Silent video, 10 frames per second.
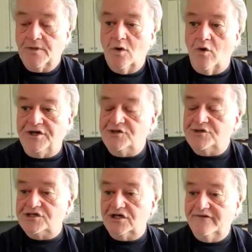When you
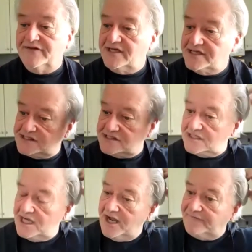serve this
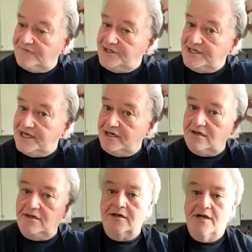for
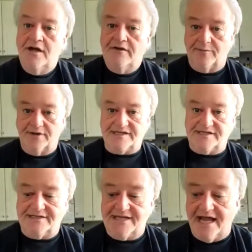dinner, the
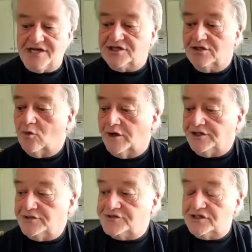presentation, when
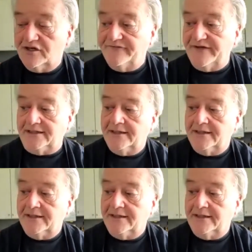you serve it